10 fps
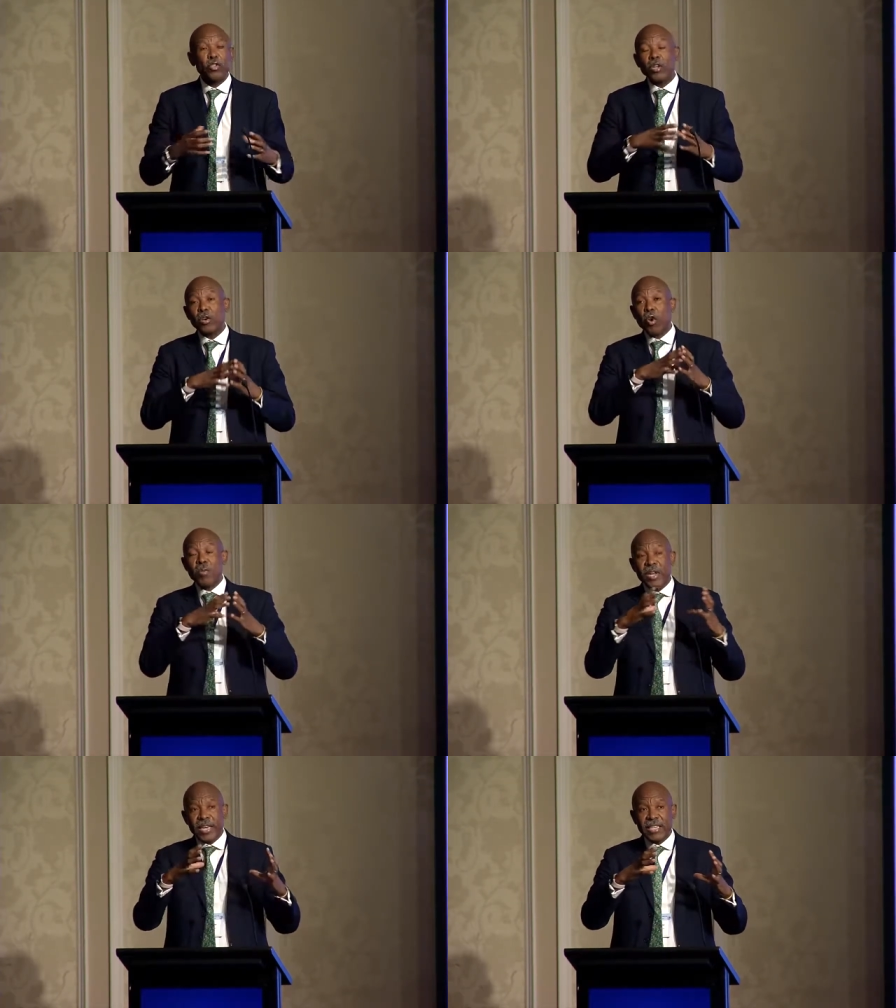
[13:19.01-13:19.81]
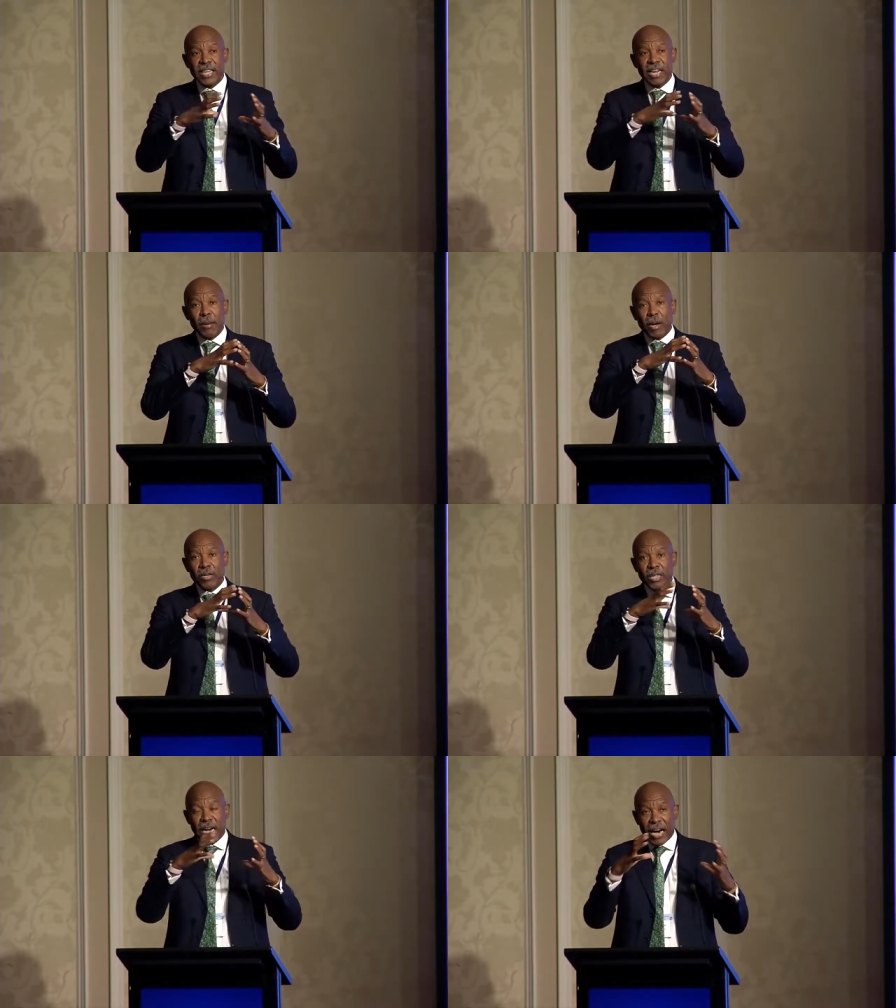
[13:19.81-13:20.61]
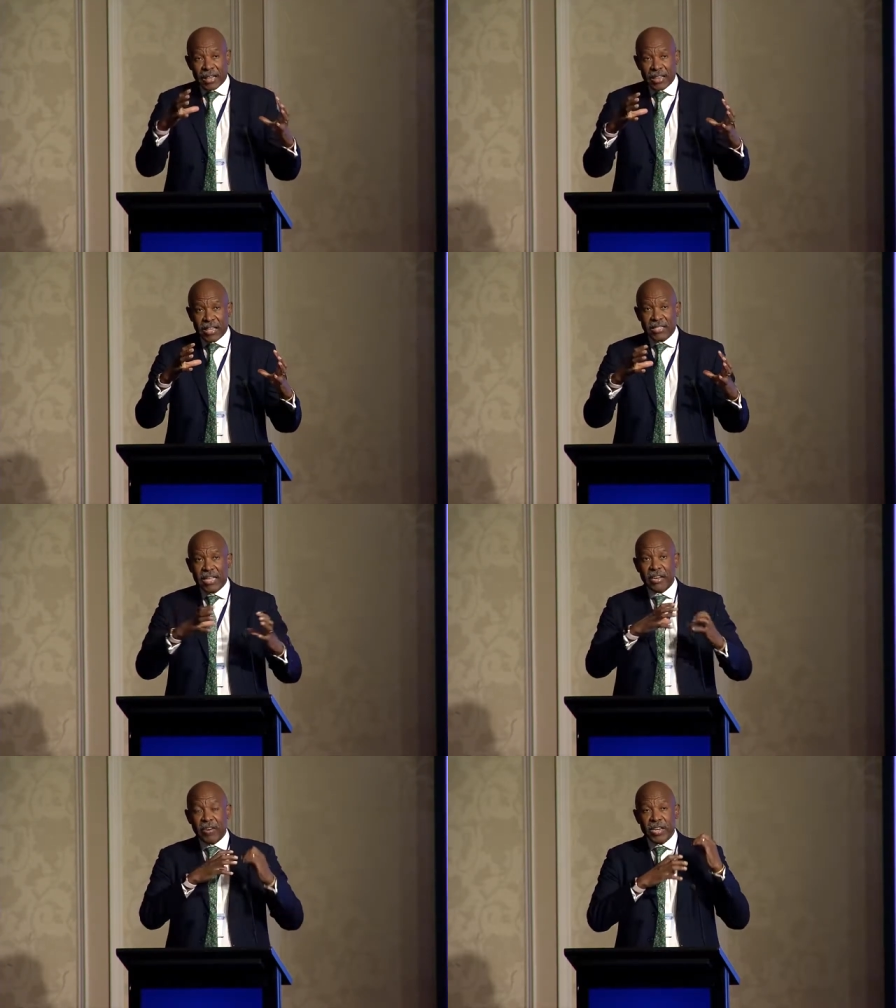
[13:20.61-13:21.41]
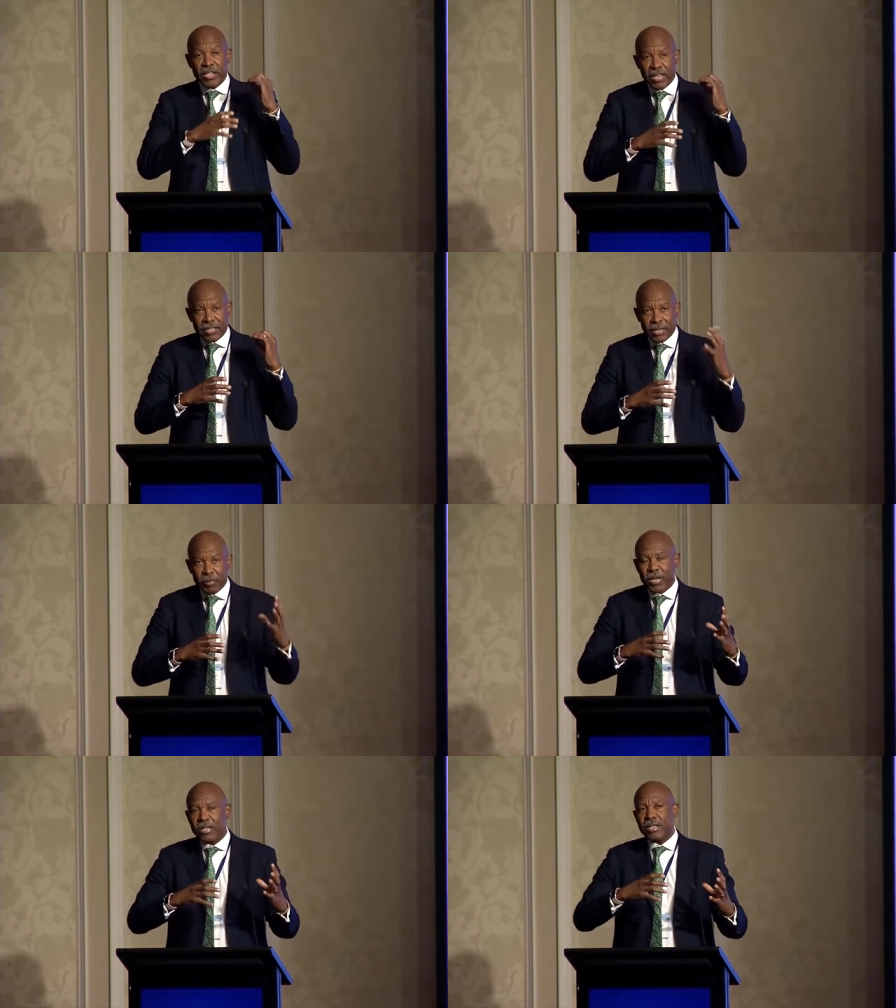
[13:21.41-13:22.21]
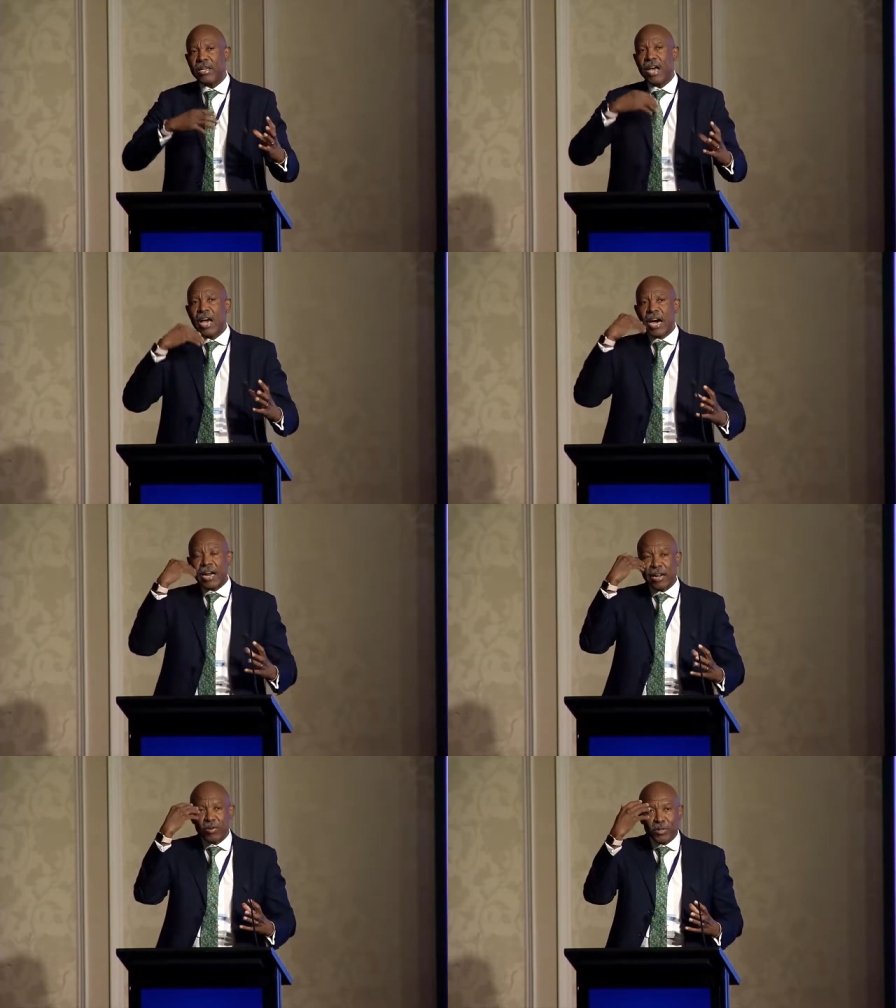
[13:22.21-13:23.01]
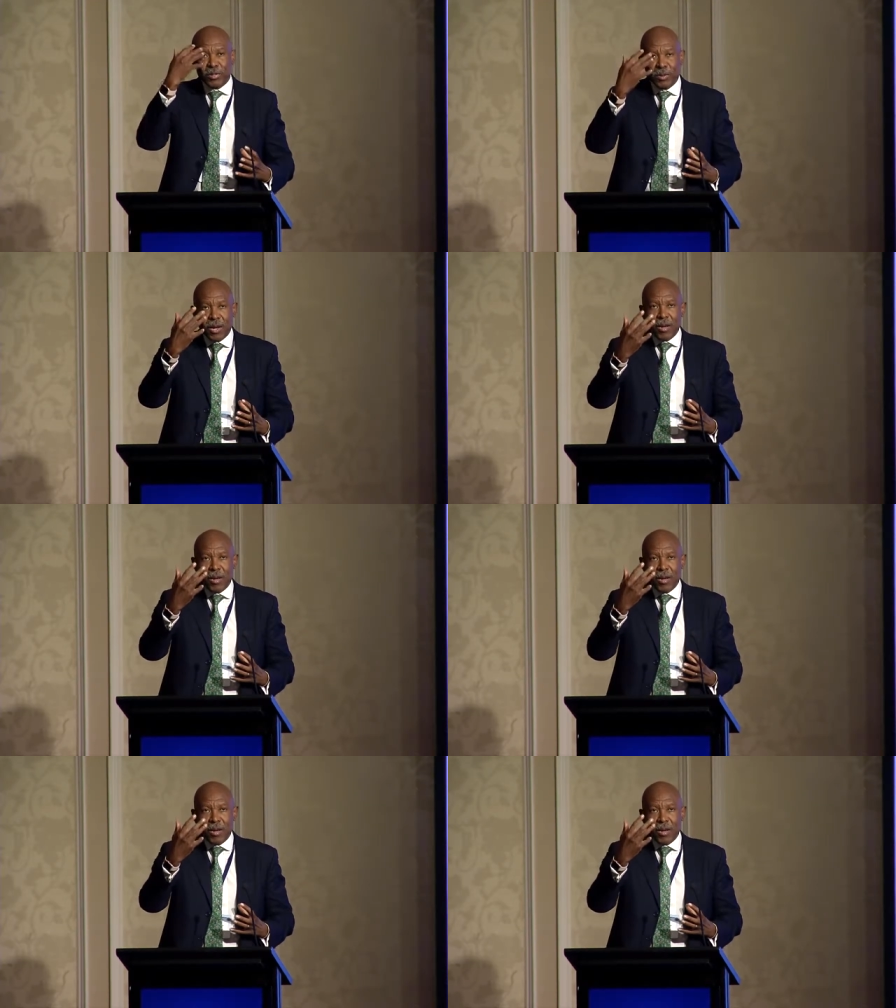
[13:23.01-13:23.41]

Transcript: So the communication around the other things like financial stability, around